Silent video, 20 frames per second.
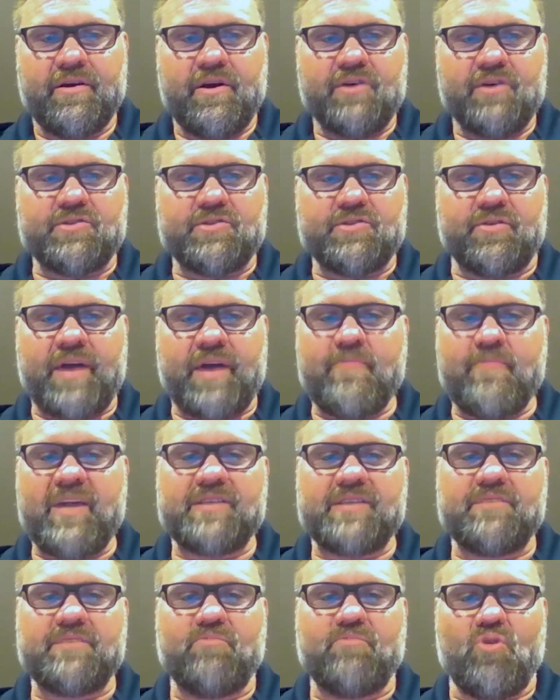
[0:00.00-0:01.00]
So that
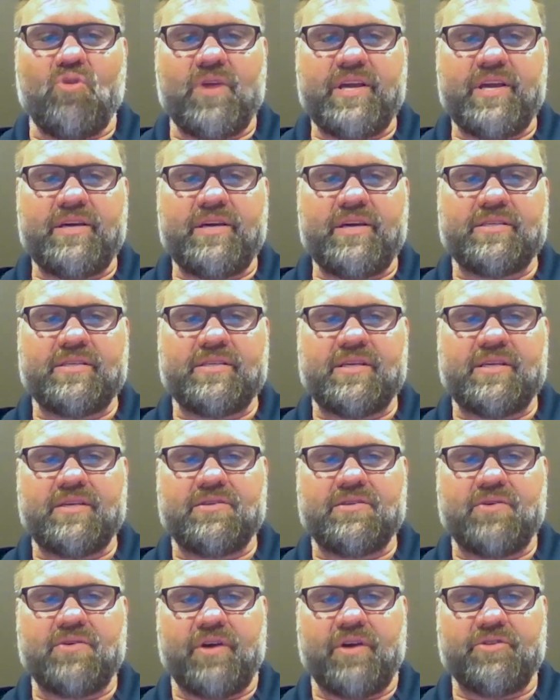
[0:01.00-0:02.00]
makes it more easy
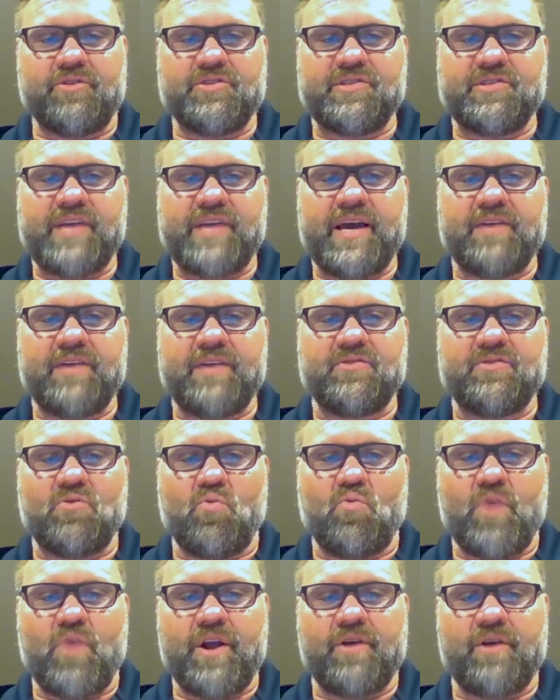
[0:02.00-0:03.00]
to understand
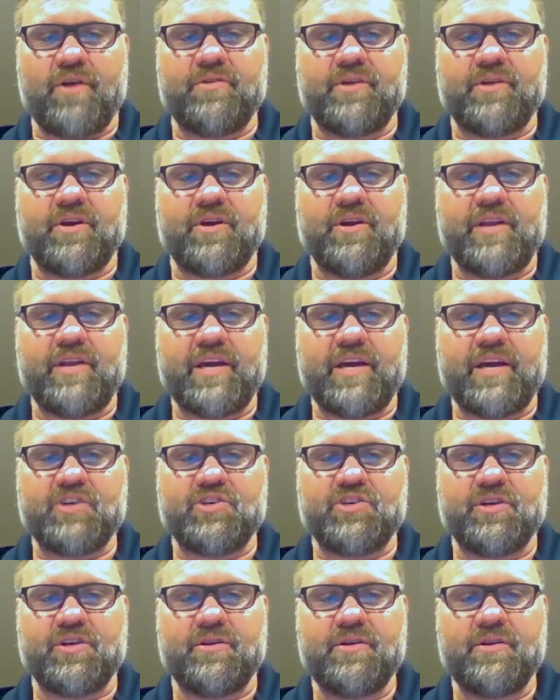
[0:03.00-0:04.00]
where the
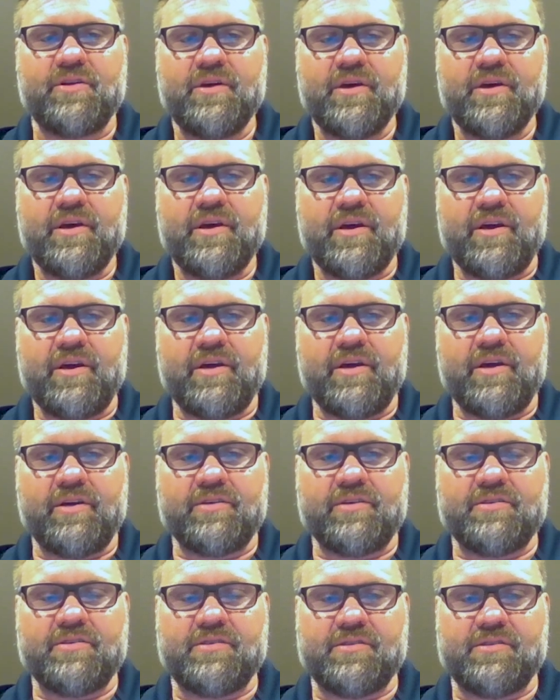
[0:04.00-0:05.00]
connection
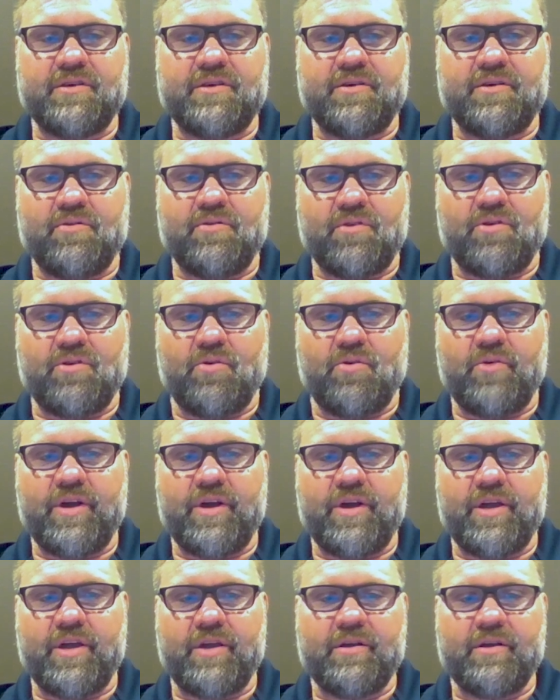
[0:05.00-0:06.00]
is
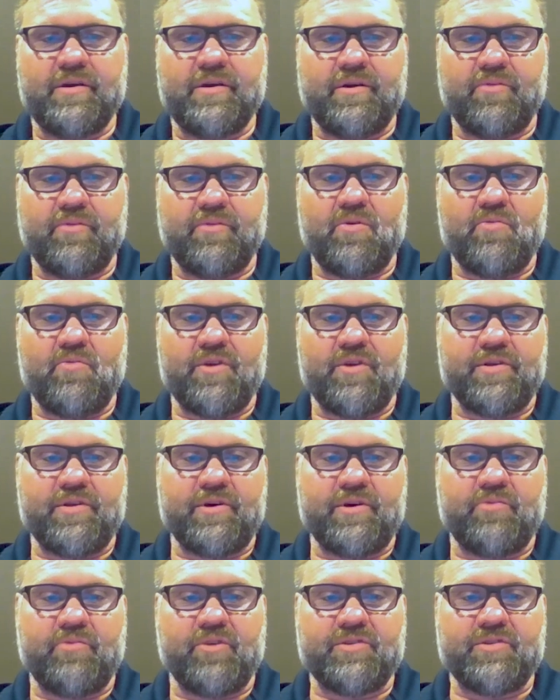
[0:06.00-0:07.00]
going, where
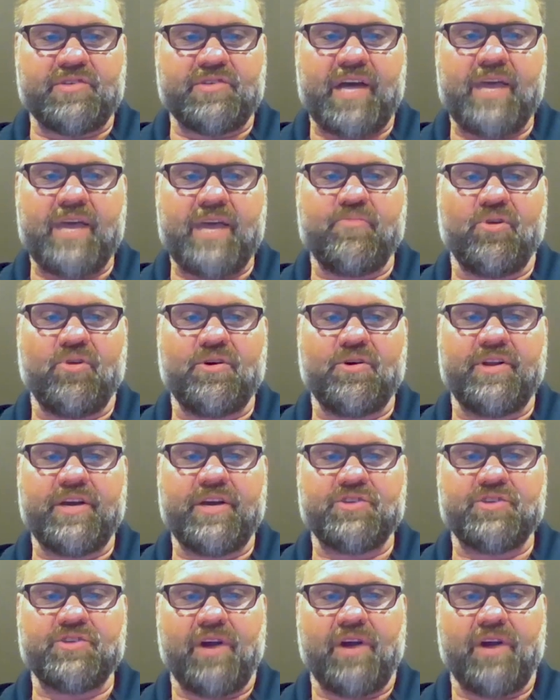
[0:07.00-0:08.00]
there's
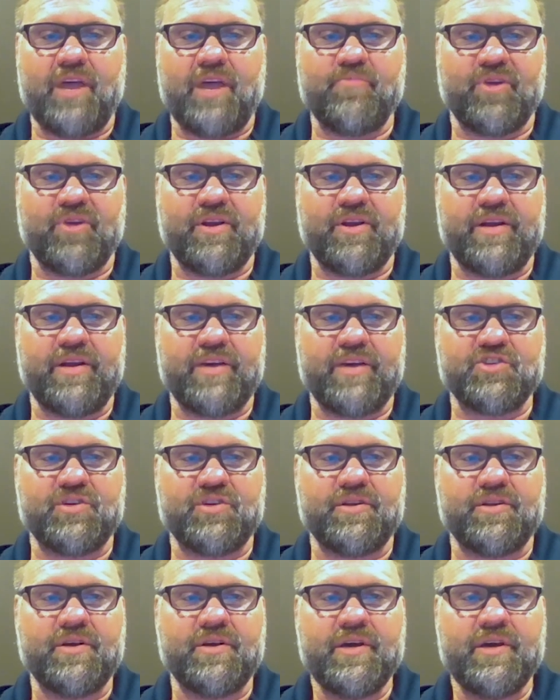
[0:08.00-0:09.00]
hypoconnection,
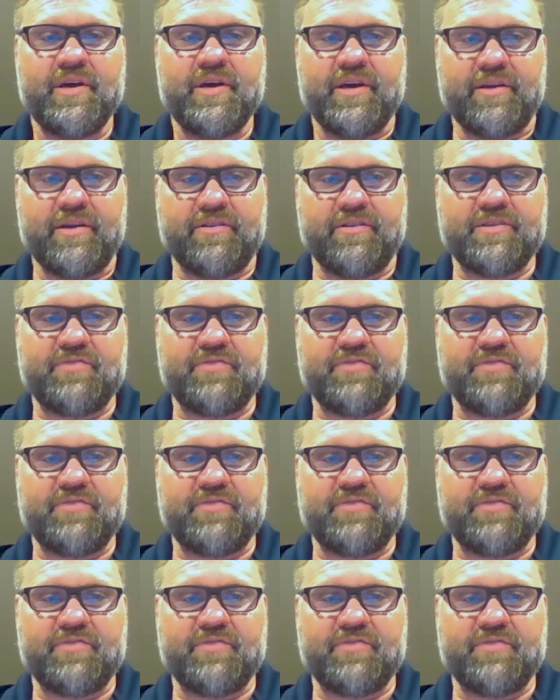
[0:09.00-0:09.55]
hyperconnection in this